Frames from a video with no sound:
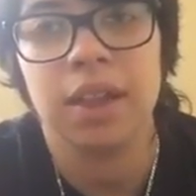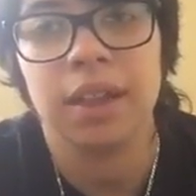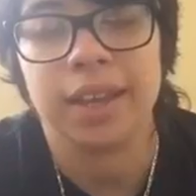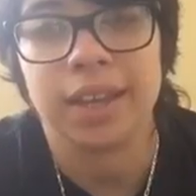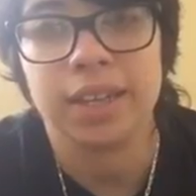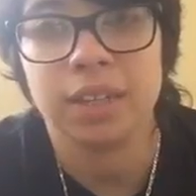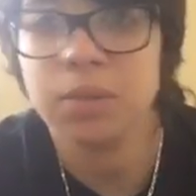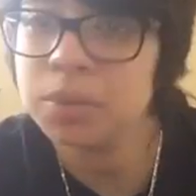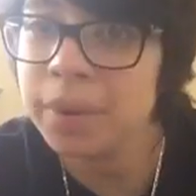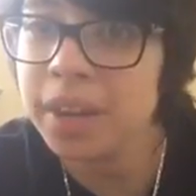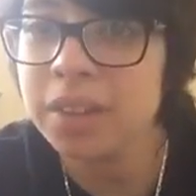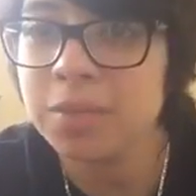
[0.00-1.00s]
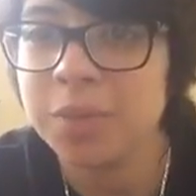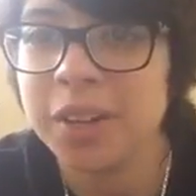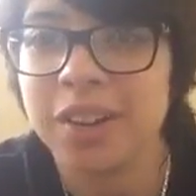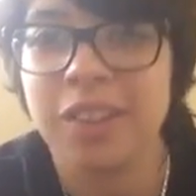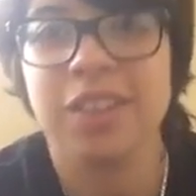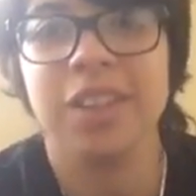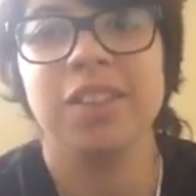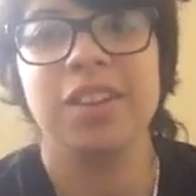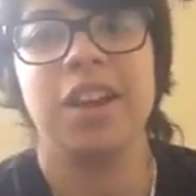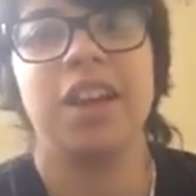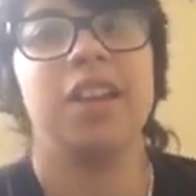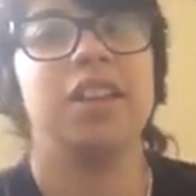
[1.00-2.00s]
like I did with my other book, on the other
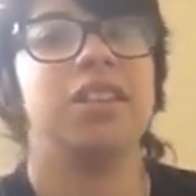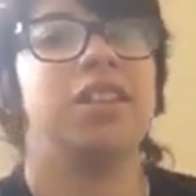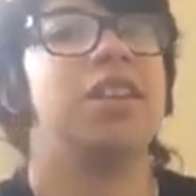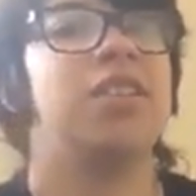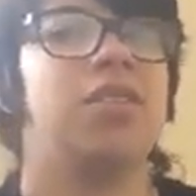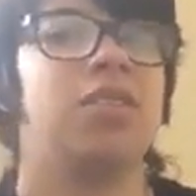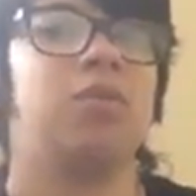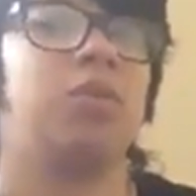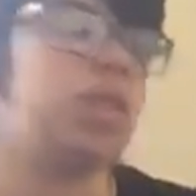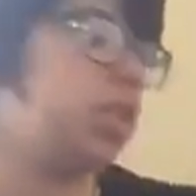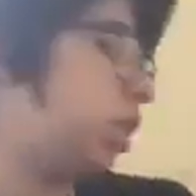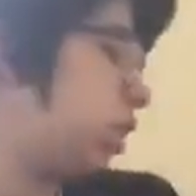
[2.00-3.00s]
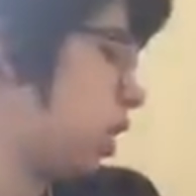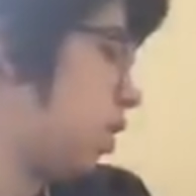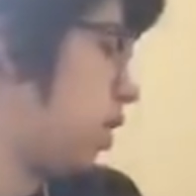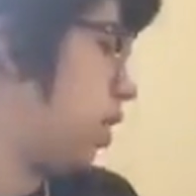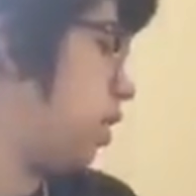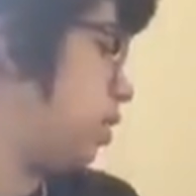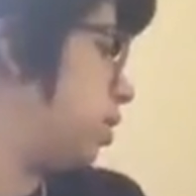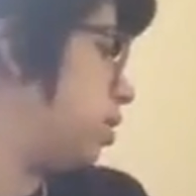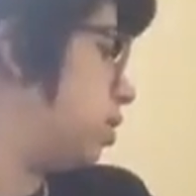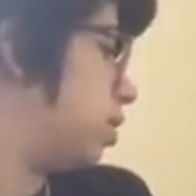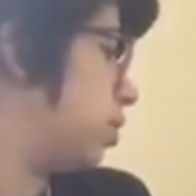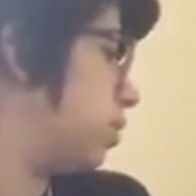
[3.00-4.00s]
hand, which
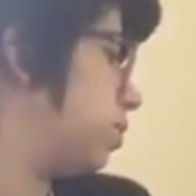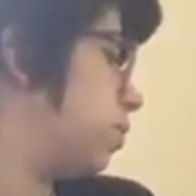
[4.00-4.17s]
is